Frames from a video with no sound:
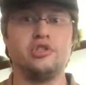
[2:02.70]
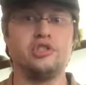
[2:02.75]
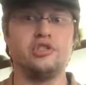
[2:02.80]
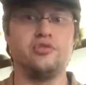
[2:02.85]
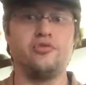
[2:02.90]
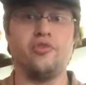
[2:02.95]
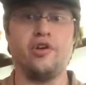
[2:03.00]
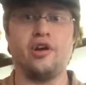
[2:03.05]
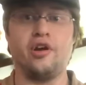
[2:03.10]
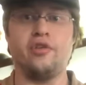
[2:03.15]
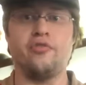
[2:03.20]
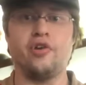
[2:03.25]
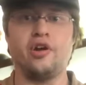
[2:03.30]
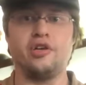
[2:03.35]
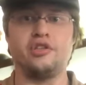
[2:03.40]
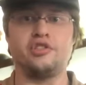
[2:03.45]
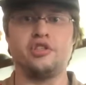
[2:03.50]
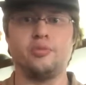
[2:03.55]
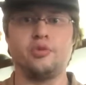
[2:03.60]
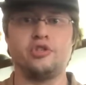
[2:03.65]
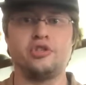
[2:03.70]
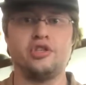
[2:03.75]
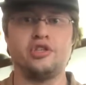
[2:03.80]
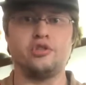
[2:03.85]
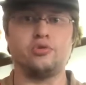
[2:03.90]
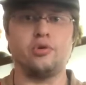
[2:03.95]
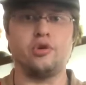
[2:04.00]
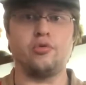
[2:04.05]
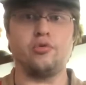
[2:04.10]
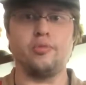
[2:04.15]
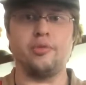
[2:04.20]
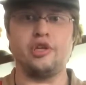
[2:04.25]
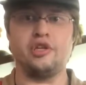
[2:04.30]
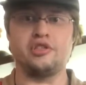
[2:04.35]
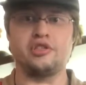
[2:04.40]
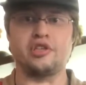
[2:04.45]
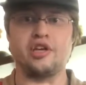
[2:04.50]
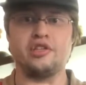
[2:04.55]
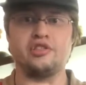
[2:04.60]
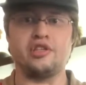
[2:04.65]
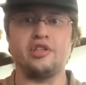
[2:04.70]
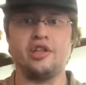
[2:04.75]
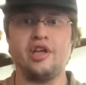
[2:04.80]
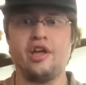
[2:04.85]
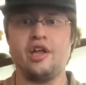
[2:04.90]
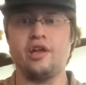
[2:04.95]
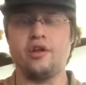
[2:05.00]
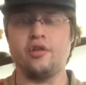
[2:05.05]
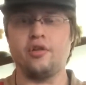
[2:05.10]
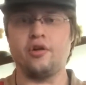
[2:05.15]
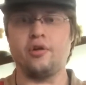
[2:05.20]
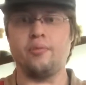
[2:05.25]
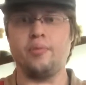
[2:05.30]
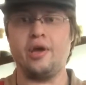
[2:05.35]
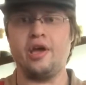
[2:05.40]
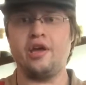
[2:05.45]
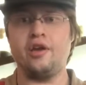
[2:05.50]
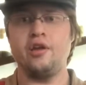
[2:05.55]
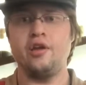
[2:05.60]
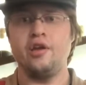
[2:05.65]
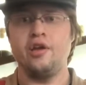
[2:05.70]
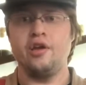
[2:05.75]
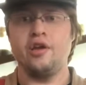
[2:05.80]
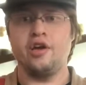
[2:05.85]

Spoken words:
very, very similar to this one. We'll be discussing that in a little bit.